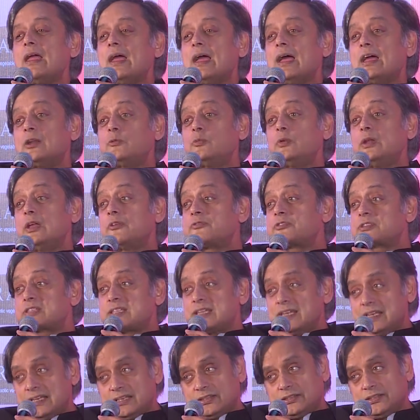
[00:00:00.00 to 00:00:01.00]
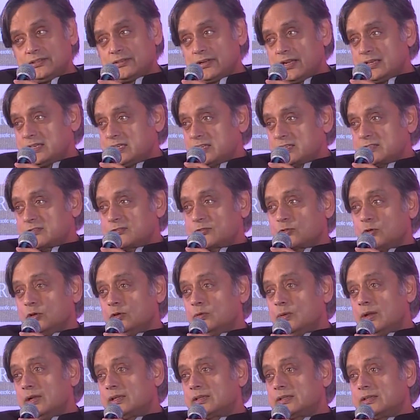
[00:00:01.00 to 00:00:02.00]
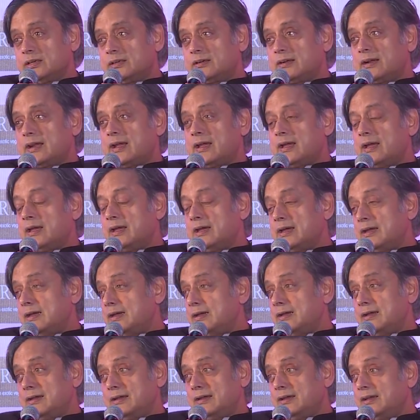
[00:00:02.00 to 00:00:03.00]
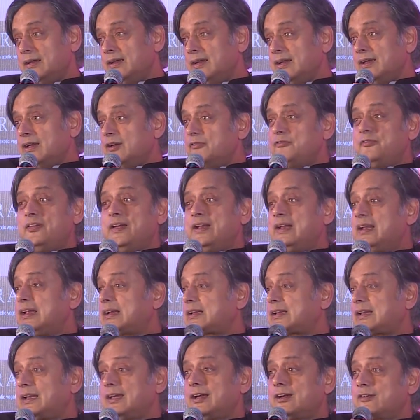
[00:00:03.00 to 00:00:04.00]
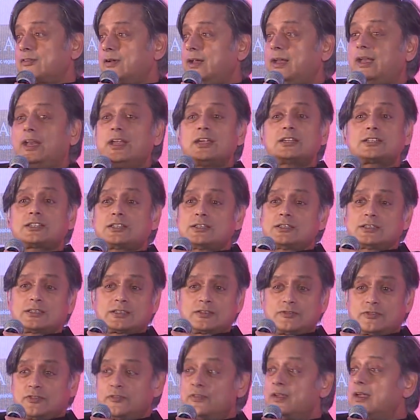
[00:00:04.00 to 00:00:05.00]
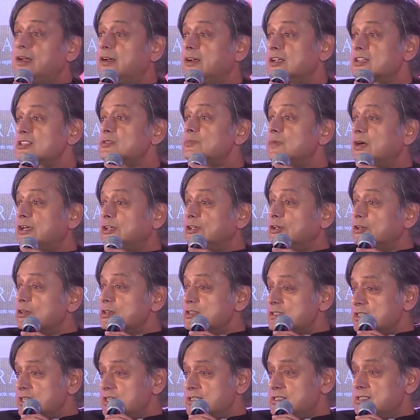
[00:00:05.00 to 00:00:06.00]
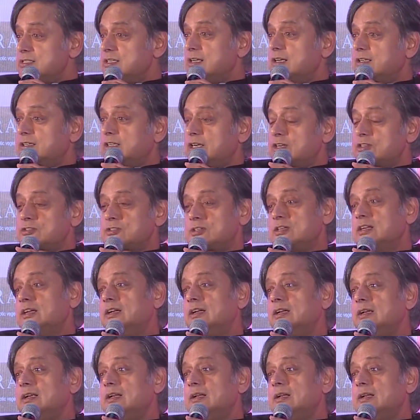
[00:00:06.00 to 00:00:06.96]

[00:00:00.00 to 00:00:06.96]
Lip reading: And we have seen in the writings of Golwalkar very clear gradations of the various minorities in our country.